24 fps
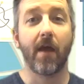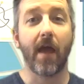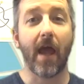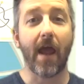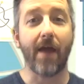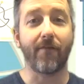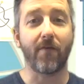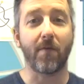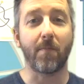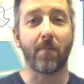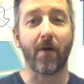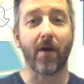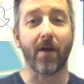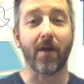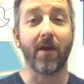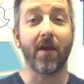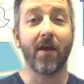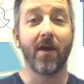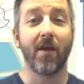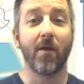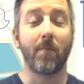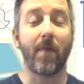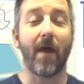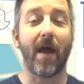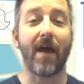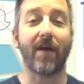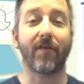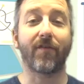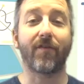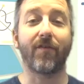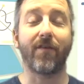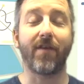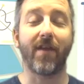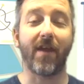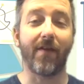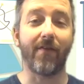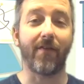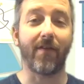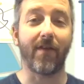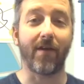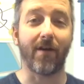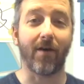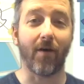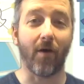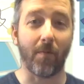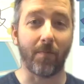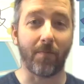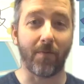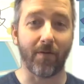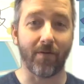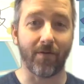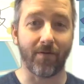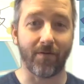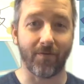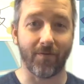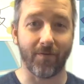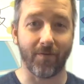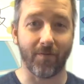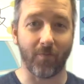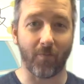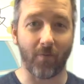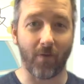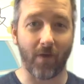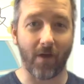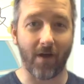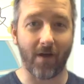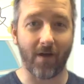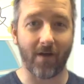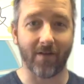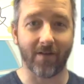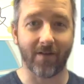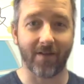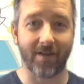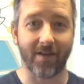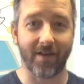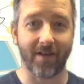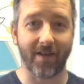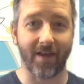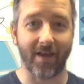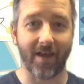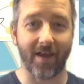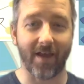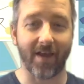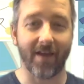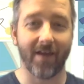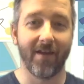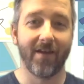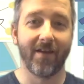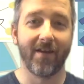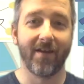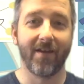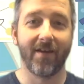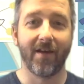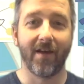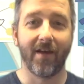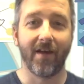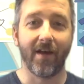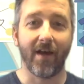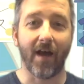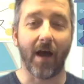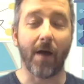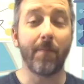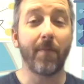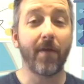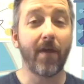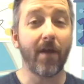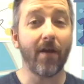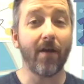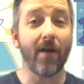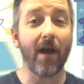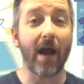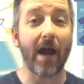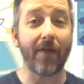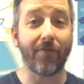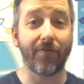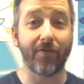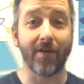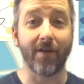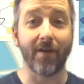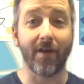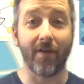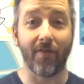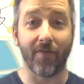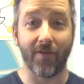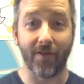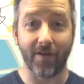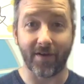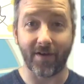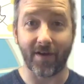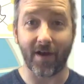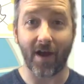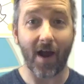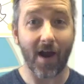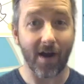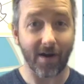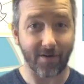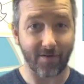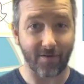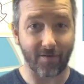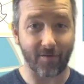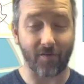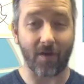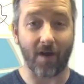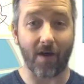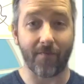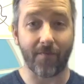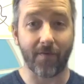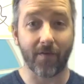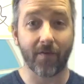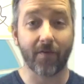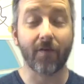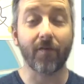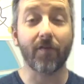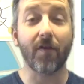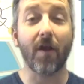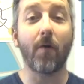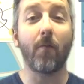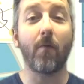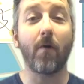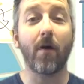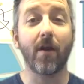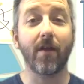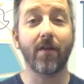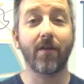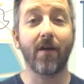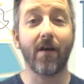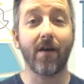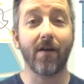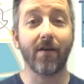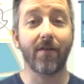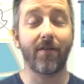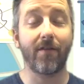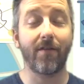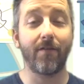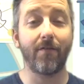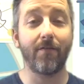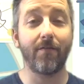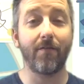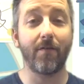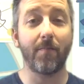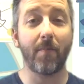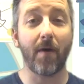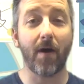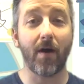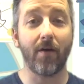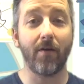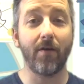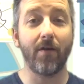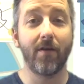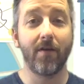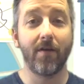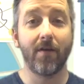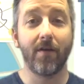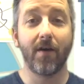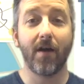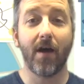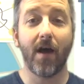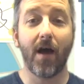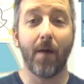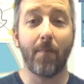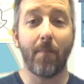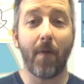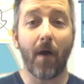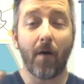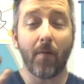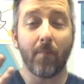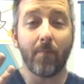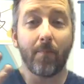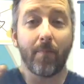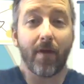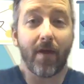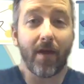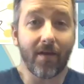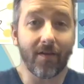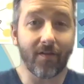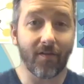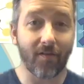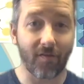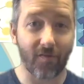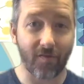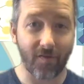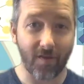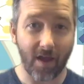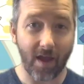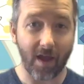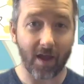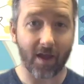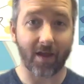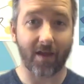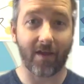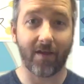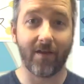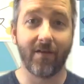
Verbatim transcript: everybody, Pastor David here. Hope you're doing well today. I'm here at the, the doctor's office because I want to talk to you about, about being sick.